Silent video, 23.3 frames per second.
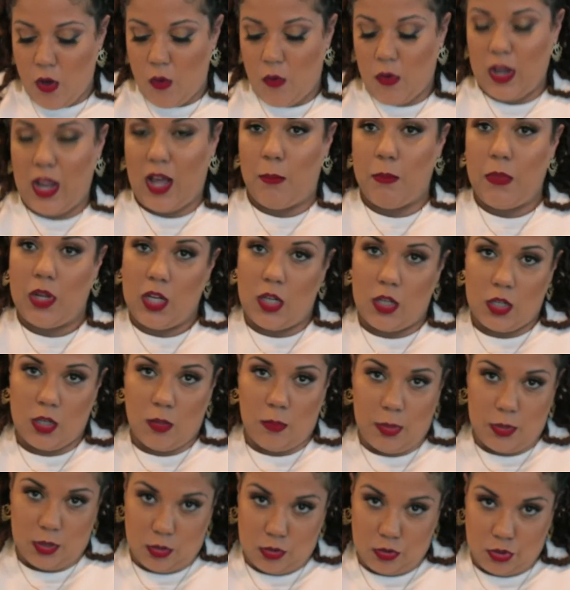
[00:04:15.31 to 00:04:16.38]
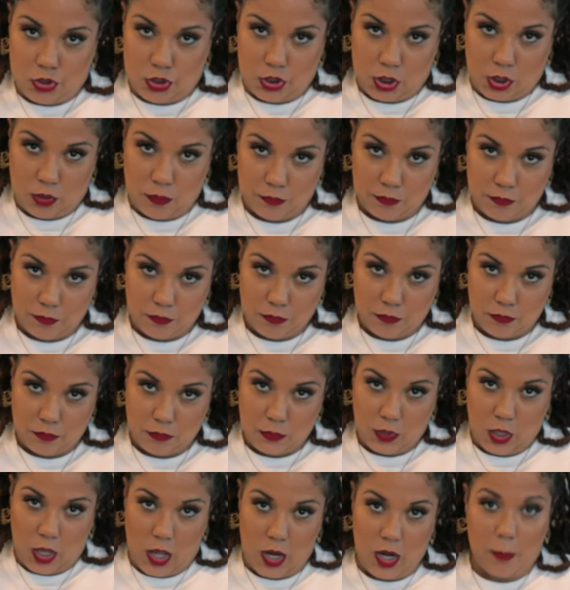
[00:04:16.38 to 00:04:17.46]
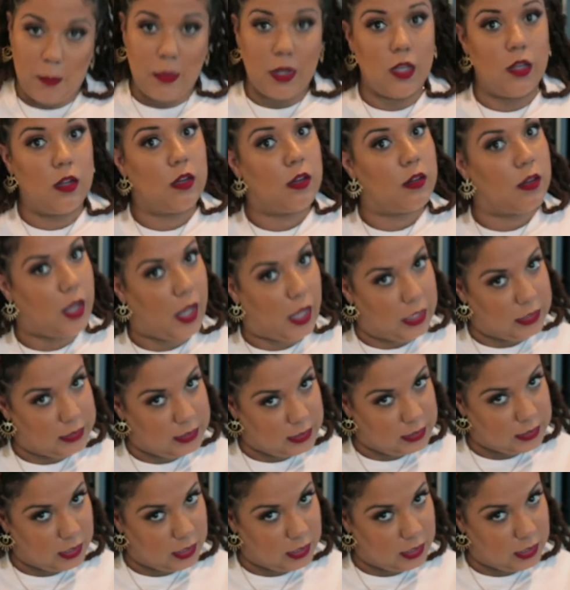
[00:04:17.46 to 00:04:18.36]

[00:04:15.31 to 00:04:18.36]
Well, I'm a little bougie, and I'm a little lazy.